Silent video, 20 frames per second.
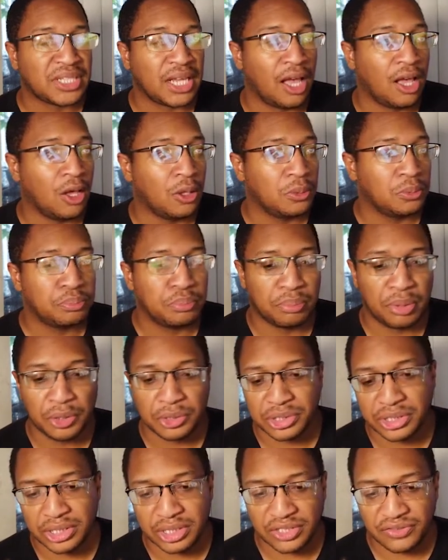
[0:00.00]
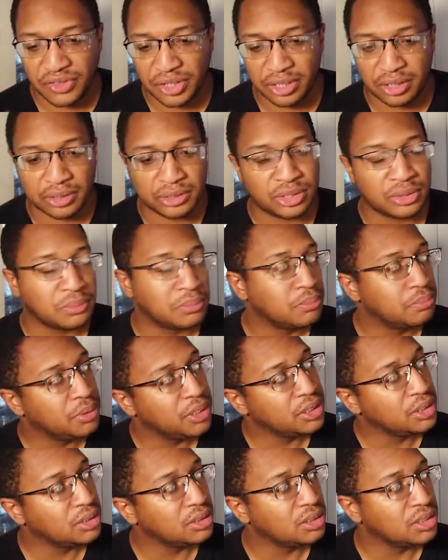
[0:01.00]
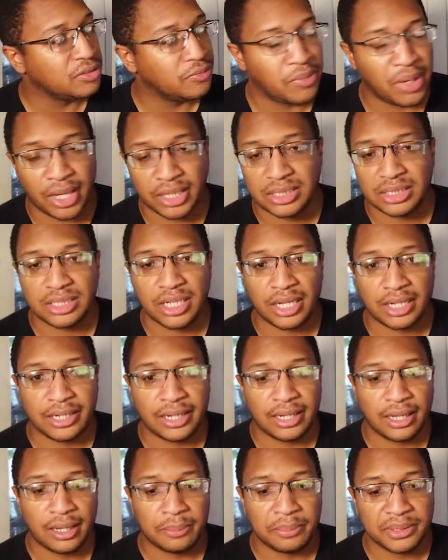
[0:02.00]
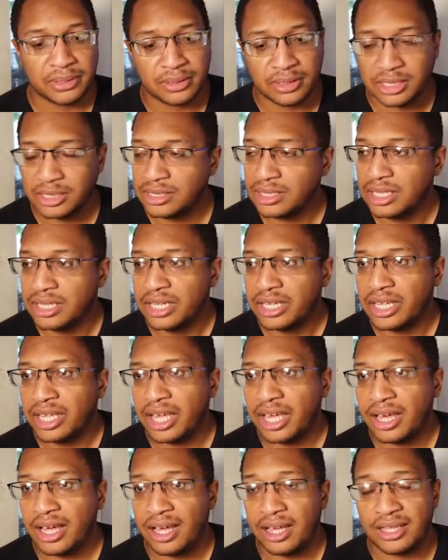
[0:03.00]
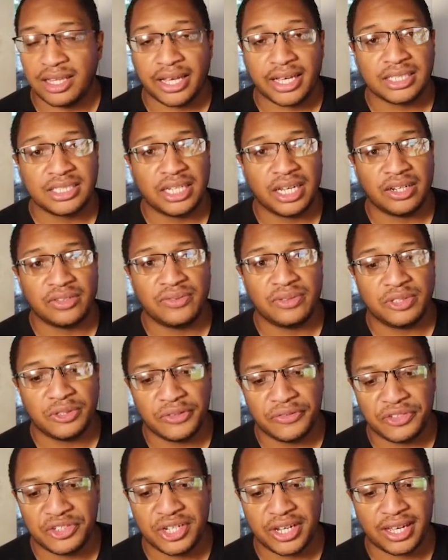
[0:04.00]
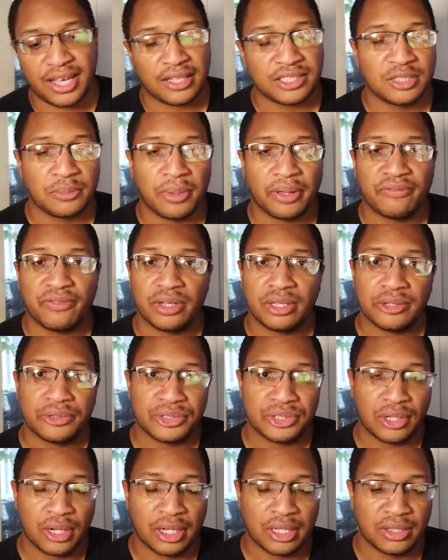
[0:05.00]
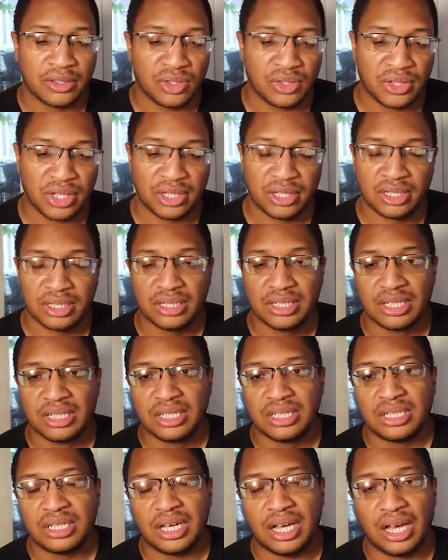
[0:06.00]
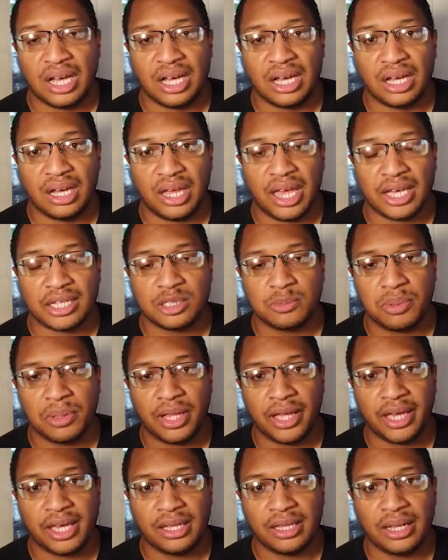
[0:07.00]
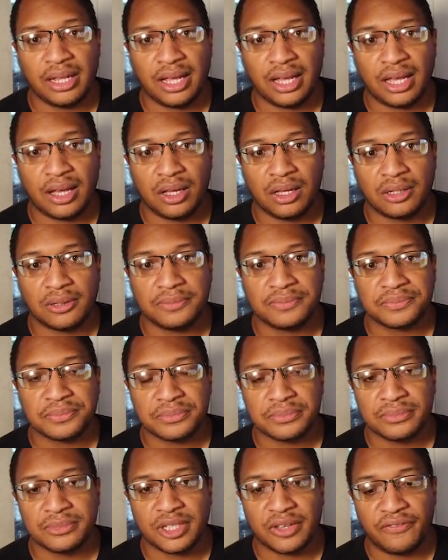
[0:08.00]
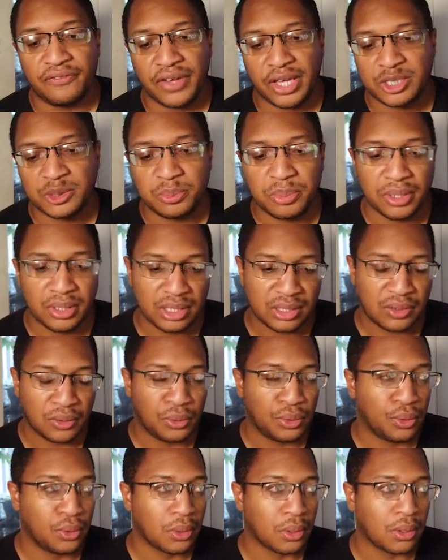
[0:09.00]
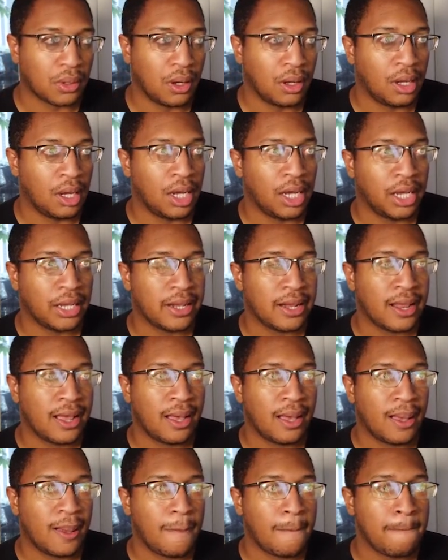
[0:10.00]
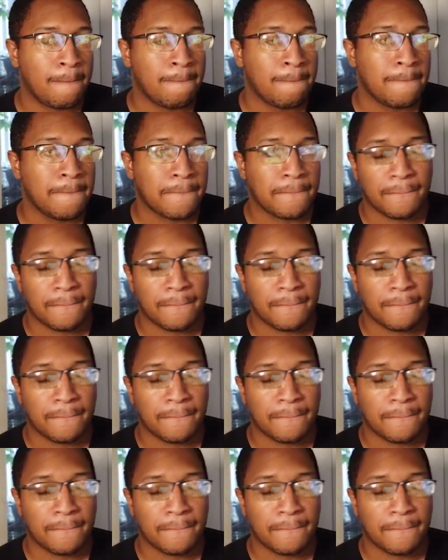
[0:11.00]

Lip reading: I'll post in this video some pictures of my setup, and like I said, if you check out some of my videos on the Xplane Facebook or on